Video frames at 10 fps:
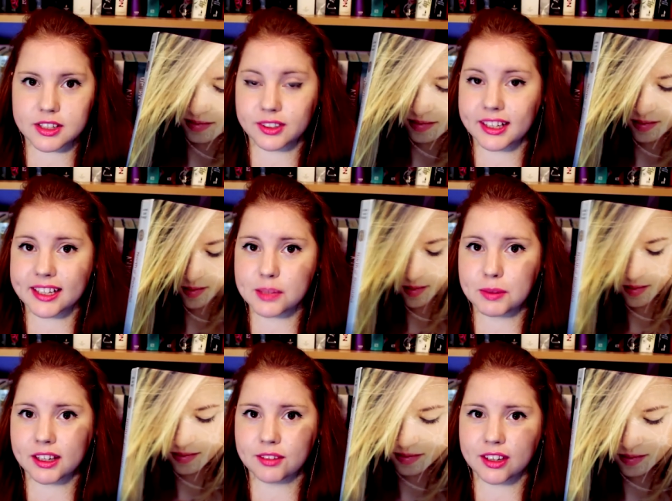so that has
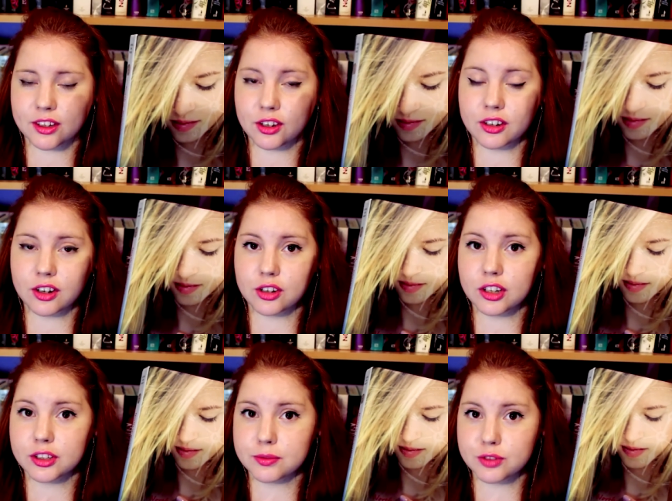been giving her a
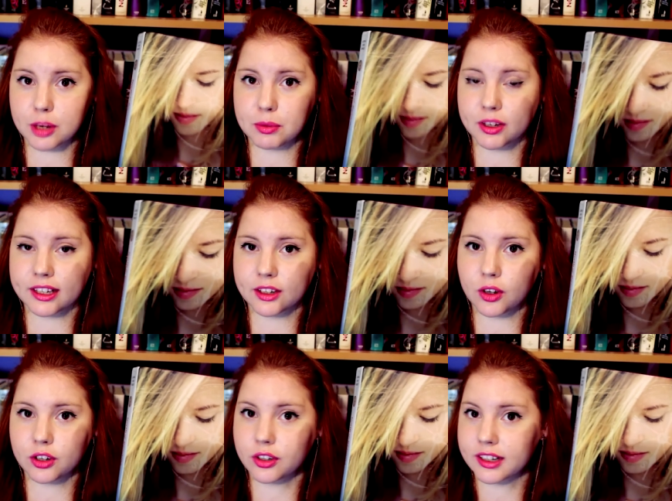lot of trouble in
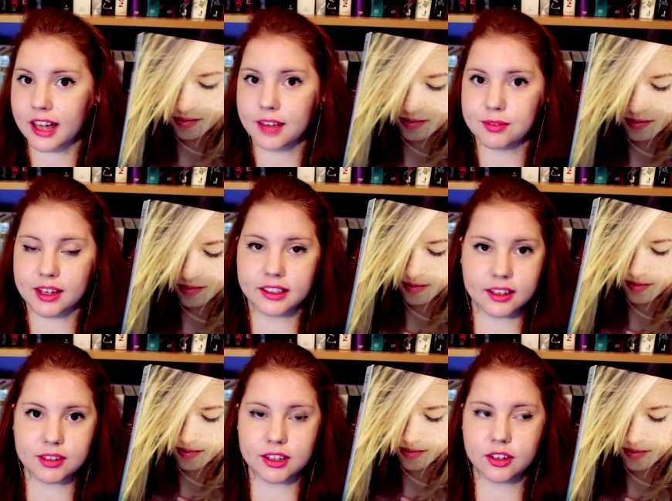all her life
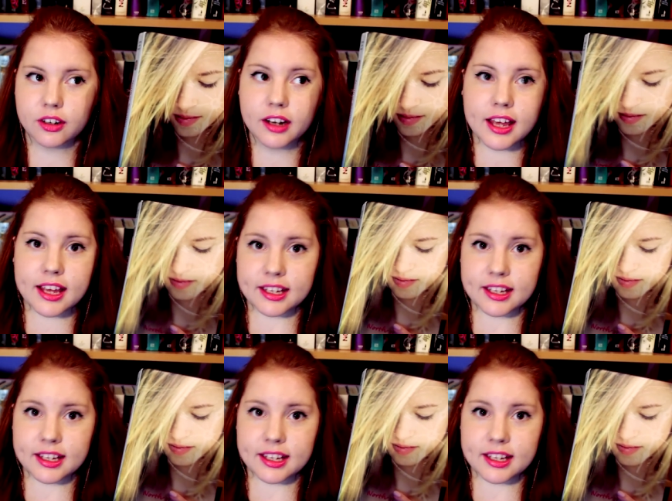and giving her